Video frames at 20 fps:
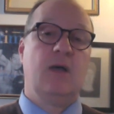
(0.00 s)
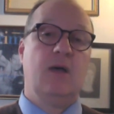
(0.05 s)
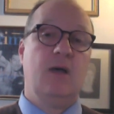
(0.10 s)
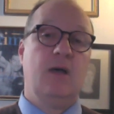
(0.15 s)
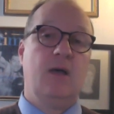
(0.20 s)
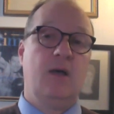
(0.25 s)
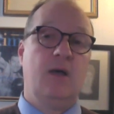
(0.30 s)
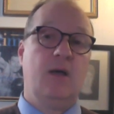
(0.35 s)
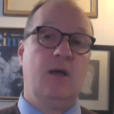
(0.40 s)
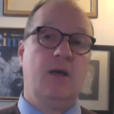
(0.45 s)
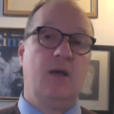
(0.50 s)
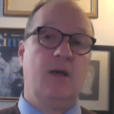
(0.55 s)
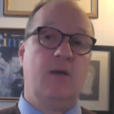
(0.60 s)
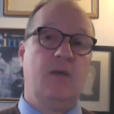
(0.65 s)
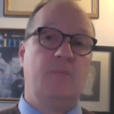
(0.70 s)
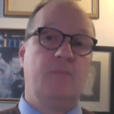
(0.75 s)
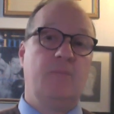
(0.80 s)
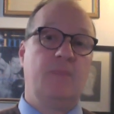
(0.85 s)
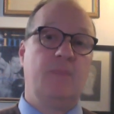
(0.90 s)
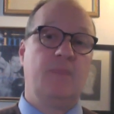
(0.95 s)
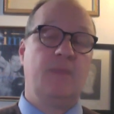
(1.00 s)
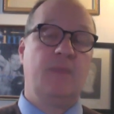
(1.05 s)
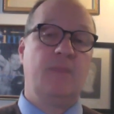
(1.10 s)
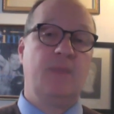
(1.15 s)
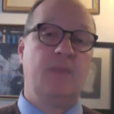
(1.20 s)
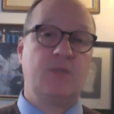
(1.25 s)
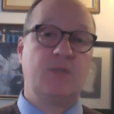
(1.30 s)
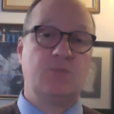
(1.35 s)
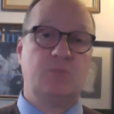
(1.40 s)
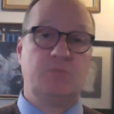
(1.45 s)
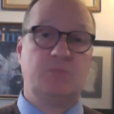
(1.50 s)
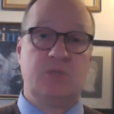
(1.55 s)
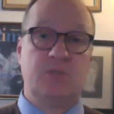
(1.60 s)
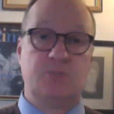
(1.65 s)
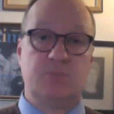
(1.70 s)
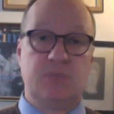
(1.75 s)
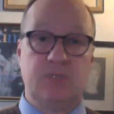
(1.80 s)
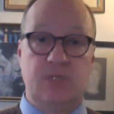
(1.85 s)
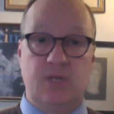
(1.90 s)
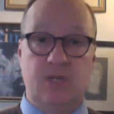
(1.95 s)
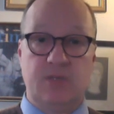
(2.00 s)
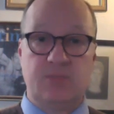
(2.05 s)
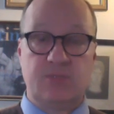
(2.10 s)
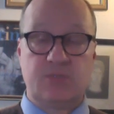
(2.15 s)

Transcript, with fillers: um, and that's what must be done.